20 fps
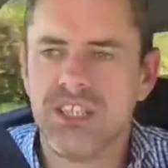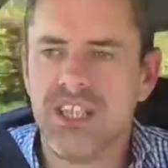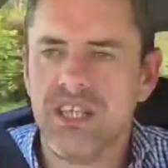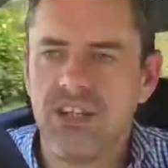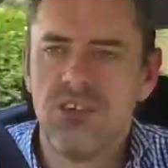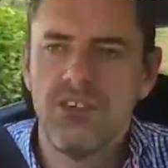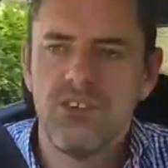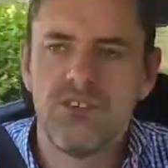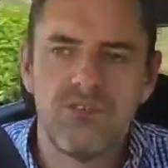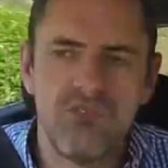into
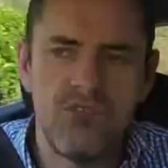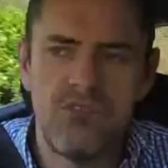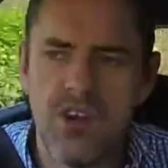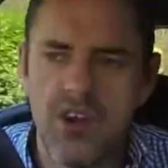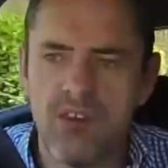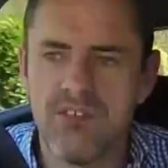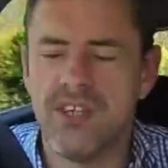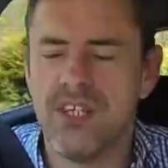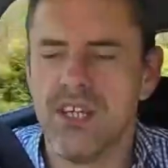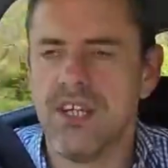gear,
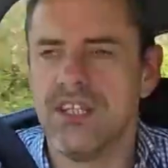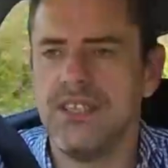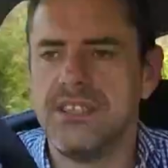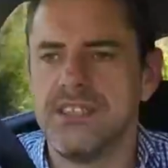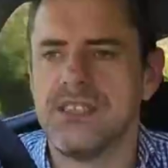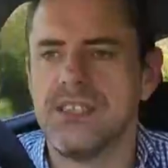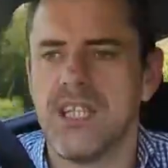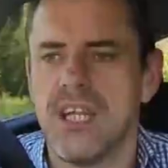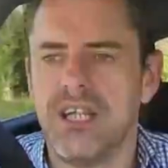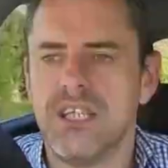very
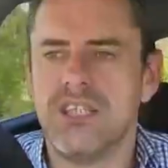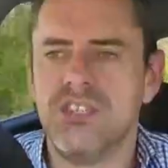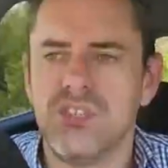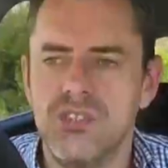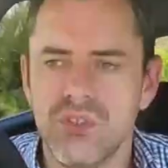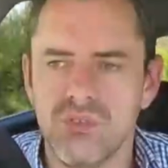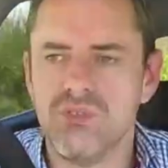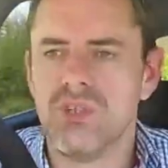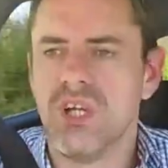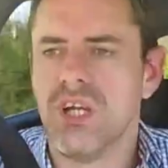nice. I
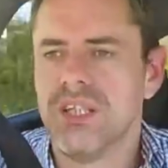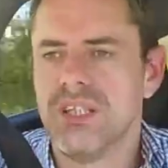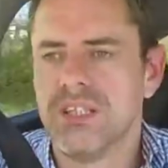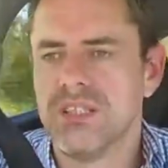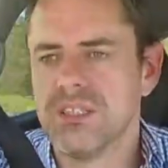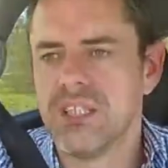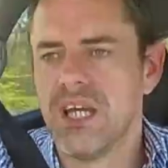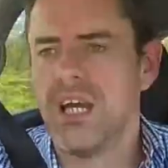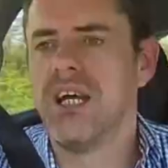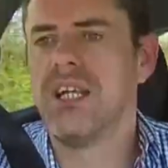do
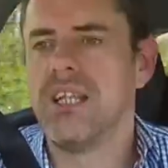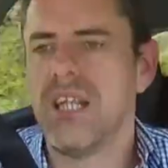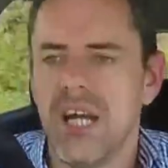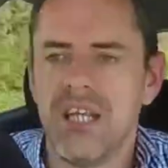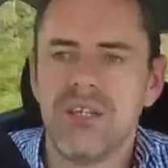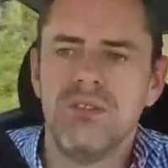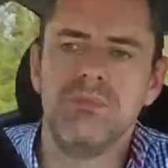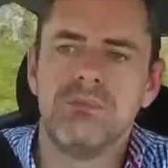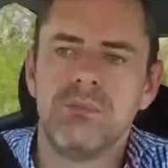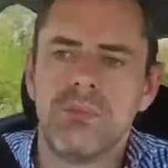like it,
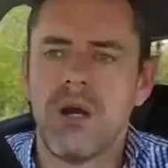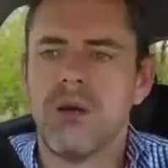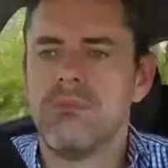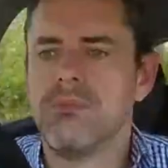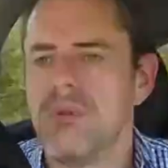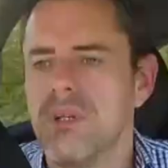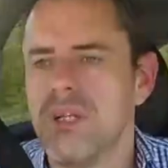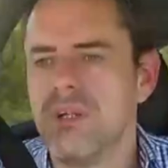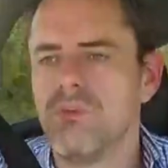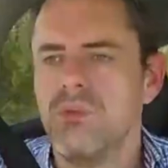and I
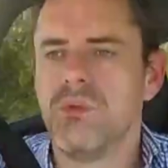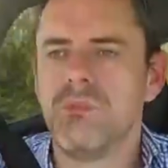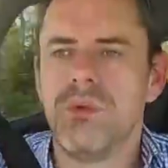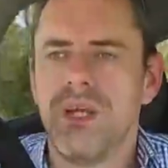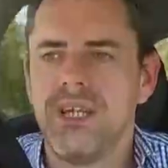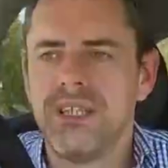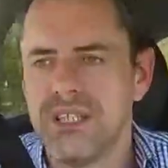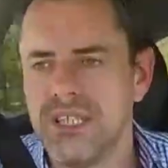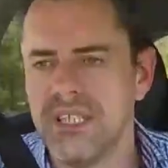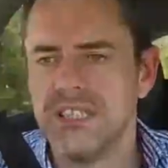probably
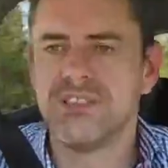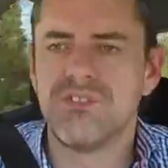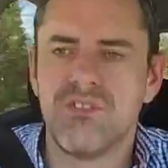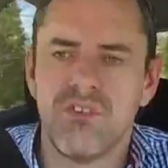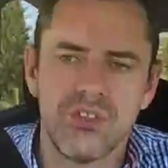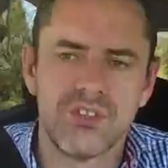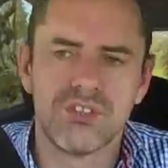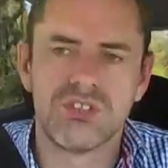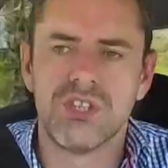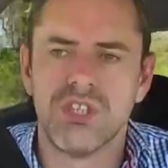would pick
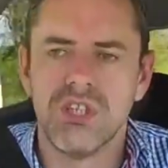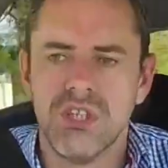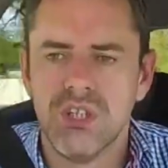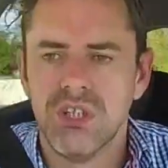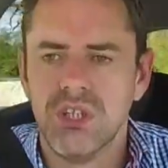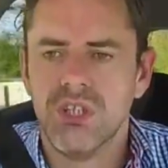this first.